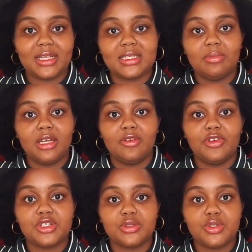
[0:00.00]
that's
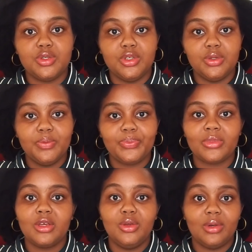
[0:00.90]
beneficial to you.
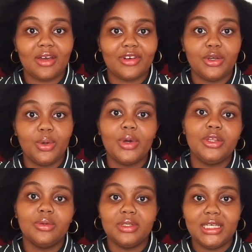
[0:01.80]
You never know
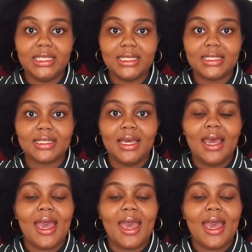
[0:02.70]
when you'll need it,